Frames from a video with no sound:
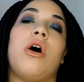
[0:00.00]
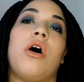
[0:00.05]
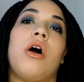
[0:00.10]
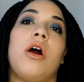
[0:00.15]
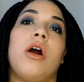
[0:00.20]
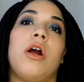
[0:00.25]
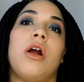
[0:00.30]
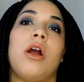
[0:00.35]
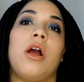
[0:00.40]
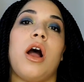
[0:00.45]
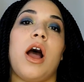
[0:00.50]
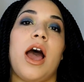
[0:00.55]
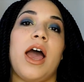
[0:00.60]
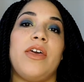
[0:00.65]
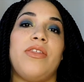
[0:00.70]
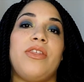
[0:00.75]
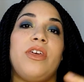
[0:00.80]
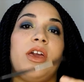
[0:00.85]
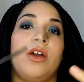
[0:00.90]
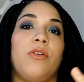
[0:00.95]
are, I
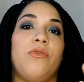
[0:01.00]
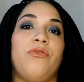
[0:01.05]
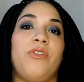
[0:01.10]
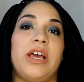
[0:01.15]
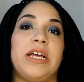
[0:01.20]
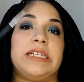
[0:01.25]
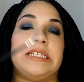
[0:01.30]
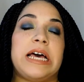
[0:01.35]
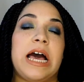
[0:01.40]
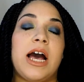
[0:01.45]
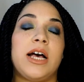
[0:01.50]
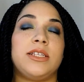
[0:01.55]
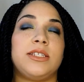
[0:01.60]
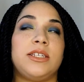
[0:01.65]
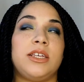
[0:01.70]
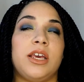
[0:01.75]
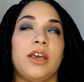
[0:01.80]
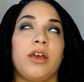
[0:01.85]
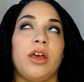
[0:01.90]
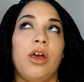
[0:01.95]
think,
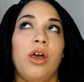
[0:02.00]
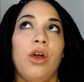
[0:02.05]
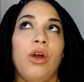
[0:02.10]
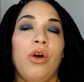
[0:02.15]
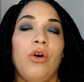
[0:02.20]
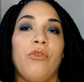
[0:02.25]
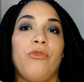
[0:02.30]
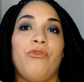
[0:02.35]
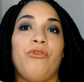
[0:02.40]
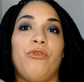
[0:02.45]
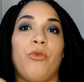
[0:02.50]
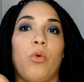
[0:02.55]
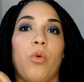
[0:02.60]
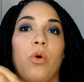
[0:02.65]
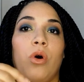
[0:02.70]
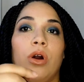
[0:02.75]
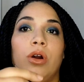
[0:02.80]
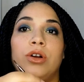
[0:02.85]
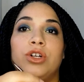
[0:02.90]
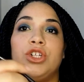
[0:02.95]
fantastic
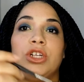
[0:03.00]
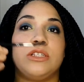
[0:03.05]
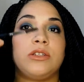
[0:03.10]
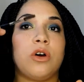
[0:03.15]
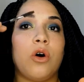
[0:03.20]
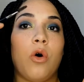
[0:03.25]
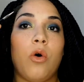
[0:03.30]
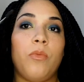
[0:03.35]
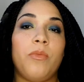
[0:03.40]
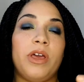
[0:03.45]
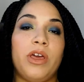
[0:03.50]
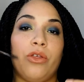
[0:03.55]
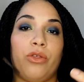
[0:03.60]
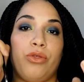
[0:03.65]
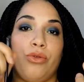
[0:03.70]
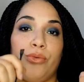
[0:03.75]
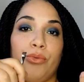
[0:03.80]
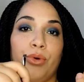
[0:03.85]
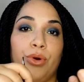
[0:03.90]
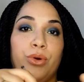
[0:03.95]
for just combing
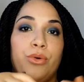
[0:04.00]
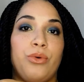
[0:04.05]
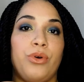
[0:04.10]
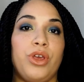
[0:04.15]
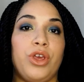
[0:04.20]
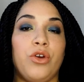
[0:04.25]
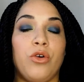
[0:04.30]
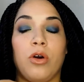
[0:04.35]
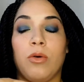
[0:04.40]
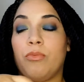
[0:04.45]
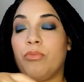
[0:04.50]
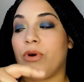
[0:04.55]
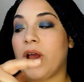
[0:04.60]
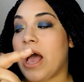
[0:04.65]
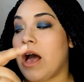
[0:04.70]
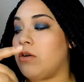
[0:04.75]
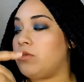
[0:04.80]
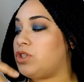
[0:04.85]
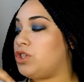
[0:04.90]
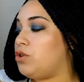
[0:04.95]
through your
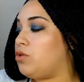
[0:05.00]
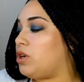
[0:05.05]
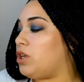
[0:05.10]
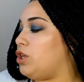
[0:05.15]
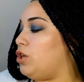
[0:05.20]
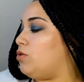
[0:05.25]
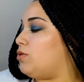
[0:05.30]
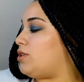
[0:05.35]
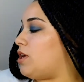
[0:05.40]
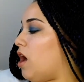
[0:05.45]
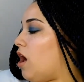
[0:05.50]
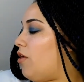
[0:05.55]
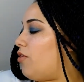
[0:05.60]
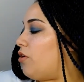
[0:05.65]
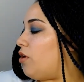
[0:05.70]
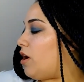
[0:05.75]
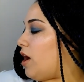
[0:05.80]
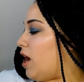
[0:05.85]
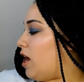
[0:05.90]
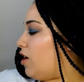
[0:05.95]
brows. You can use
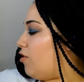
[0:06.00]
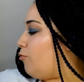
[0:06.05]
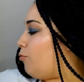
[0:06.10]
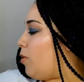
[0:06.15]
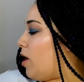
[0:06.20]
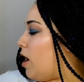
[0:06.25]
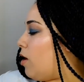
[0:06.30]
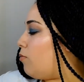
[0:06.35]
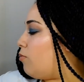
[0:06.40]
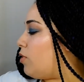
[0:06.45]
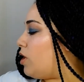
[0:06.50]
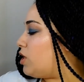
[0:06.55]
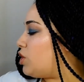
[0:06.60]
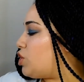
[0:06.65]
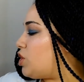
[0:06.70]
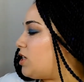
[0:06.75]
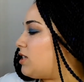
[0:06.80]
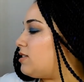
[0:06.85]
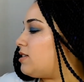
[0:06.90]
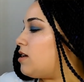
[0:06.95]
other kind of brow
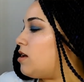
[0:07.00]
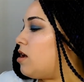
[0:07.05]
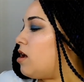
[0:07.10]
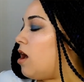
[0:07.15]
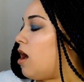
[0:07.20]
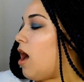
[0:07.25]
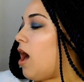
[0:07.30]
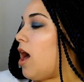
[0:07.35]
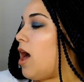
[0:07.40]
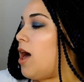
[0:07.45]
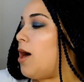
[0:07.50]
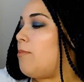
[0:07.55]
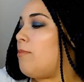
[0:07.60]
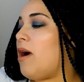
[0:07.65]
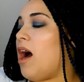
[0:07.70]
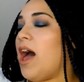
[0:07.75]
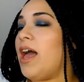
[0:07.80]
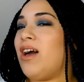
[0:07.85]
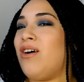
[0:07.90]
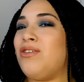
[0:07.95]
brushes.
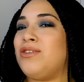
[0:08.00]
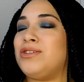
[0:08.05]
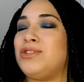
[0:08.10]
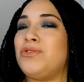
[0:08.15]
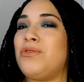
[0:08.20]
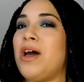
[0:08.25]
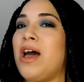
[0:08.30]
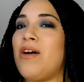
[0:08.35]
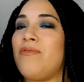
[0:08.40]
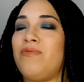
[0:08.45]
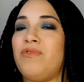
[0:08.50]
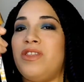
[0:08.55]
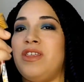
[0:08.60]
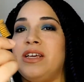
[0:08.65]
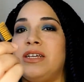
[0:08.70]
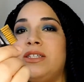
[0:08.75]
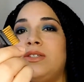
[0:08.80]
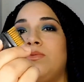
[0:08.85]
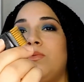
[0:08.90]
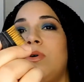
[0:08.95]
I also have
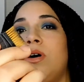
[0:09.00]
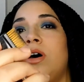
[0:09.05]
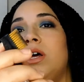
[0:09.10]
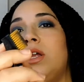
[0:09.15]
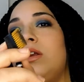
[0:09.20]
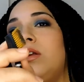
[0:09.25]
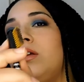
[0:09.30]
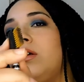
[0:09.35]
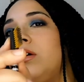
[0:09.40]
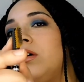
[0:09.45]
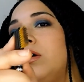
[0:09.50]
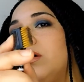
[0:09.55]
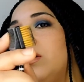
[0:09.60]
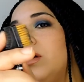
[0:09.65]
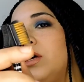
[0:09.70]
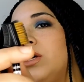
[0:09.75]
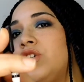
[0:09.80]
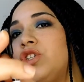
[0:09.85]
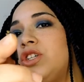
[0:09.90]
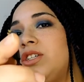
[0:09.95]
this one,
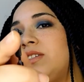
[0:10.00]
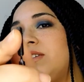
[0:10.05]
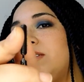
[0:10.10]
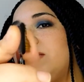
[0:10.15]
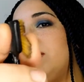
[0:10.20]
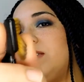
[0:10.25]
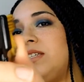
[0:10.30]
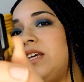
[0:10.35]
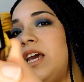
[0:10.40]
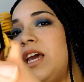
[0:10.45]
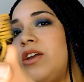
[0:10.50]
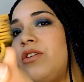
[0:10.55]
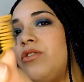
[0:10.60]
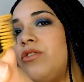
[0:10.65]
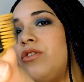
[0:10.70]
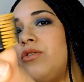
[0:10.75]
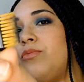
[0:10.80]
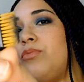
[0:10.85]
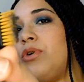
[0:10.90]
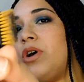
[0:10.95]
just a
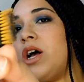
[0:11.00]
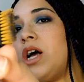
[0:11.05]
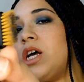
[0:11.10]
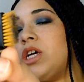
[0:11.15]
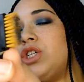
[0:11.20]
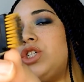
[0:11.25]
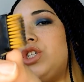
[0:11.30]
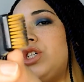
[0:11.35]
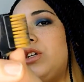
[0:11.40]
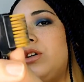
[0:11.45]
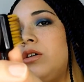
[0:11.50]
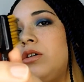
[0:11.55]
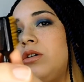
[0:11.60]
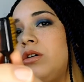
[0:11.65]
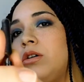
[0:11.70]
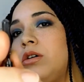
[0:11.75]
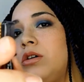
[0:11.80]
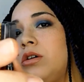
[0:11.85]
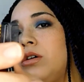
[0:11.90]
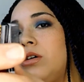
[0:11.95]
standard brush
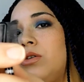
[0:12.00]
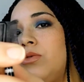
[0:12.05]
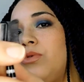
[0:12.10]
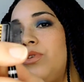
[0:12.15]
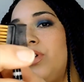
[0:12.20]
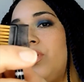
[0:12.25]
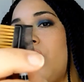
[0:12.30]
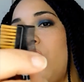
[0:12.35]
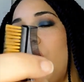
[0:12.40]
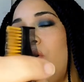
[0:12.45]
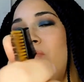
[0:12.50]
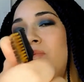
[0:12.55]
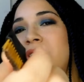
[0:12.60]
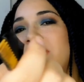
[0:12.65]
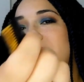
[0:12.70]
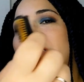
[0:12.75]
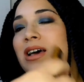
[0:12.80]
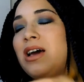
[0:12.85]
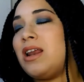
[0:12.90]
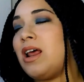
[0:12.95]
with a comb on
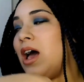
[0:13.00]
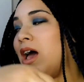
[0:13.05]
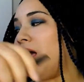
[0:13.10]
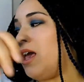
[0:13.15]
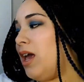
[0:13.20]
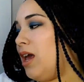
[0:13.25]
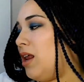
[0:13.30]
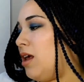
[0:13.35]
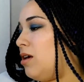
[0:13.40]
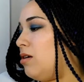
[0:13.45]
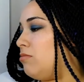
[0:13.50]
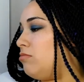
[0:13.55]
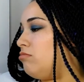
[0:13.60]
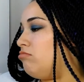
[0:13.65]
the side. I hate it.